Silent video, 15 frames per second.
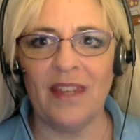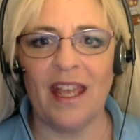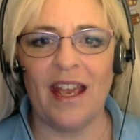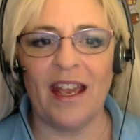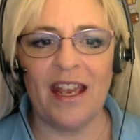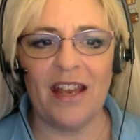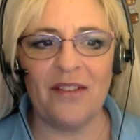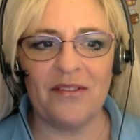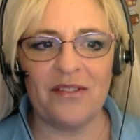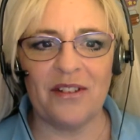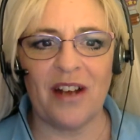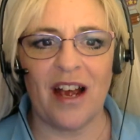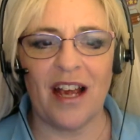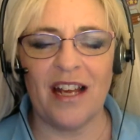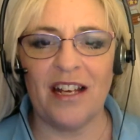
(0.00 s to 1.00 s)
I have
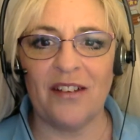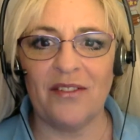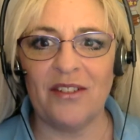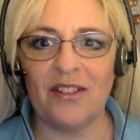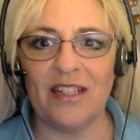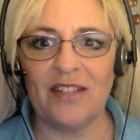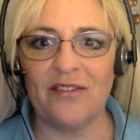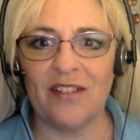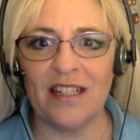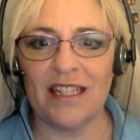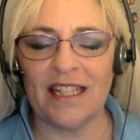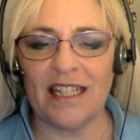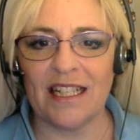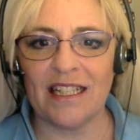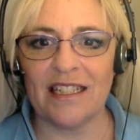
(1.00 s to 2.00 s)
tried a few different
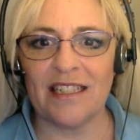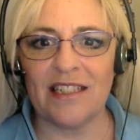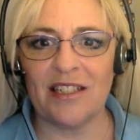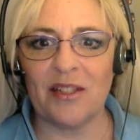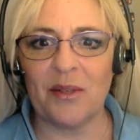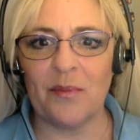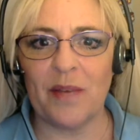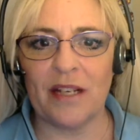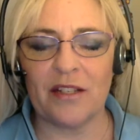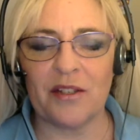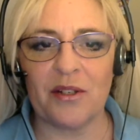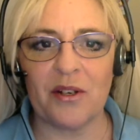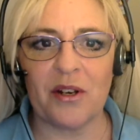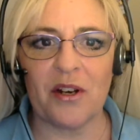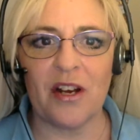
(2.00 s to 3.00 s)
things to make
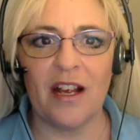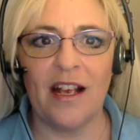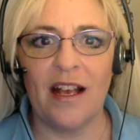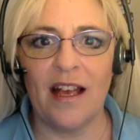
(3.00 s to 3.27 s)
sure